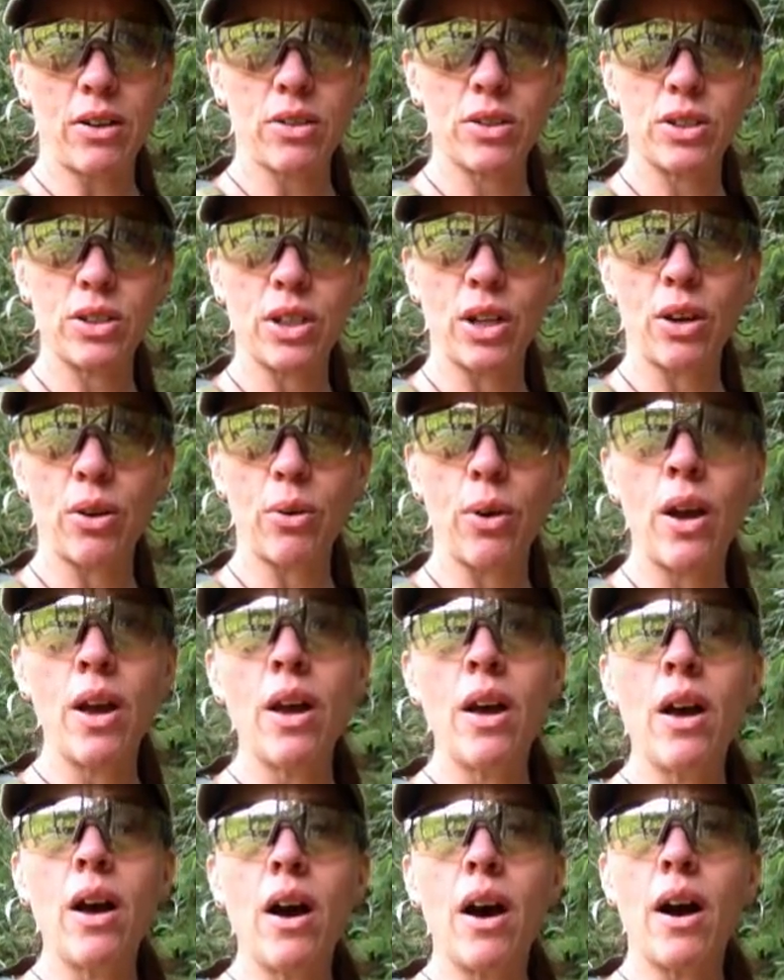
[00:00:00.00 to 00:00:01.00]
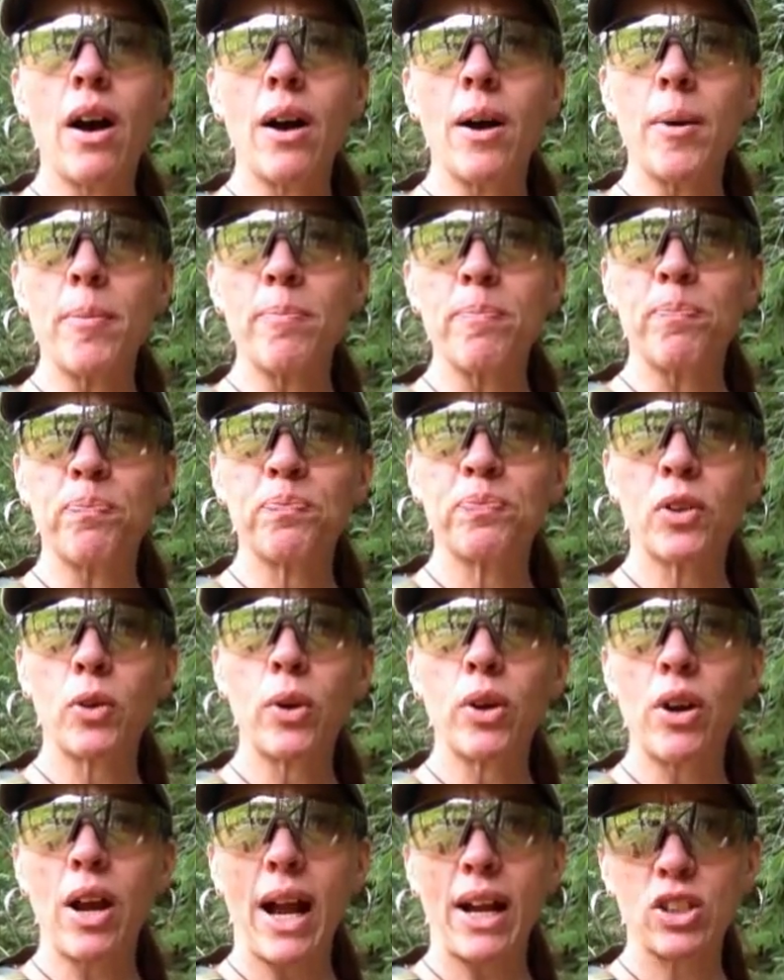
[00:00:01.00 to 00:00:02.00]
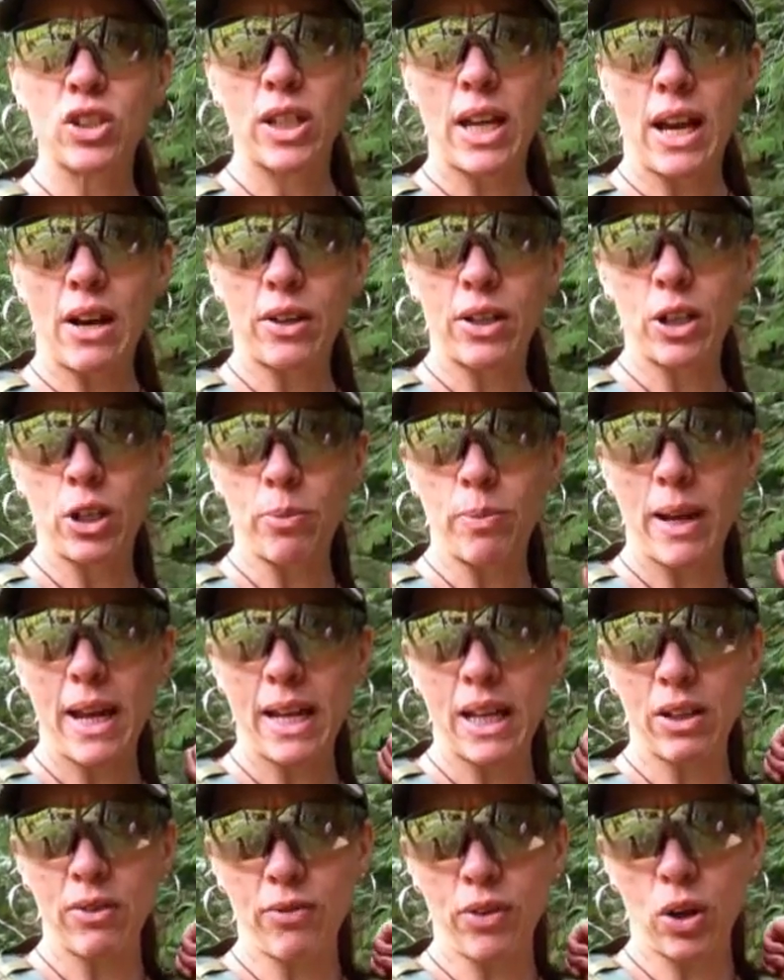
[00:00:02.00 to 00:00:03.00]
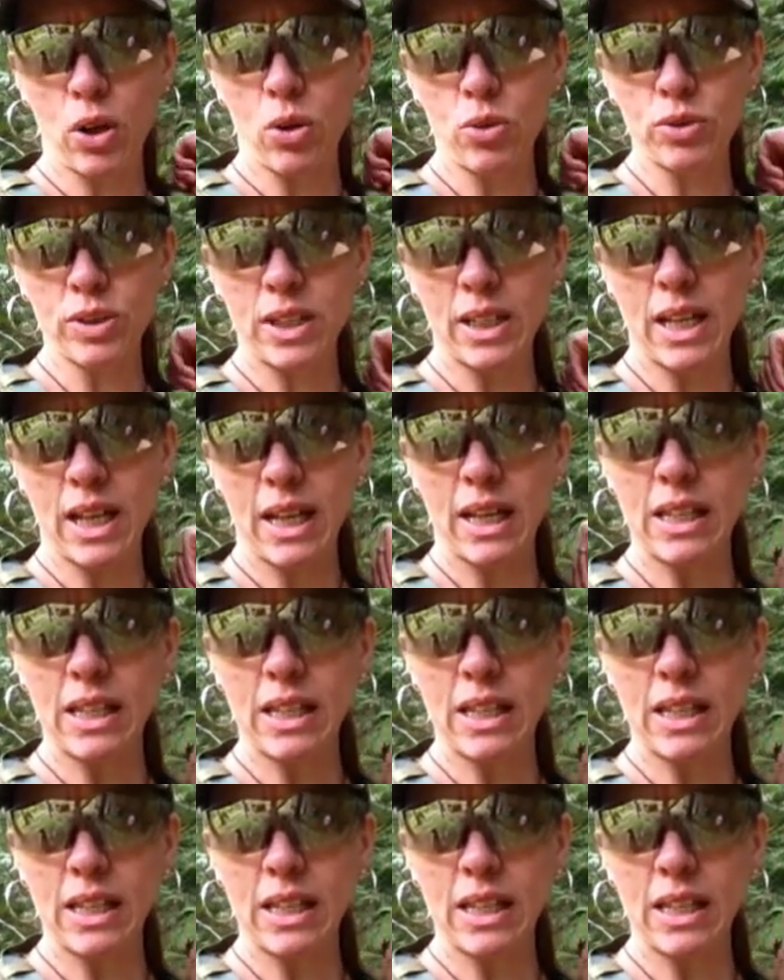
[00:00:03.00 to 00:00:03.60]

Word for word: So, um, we are actually out here panning for gold today.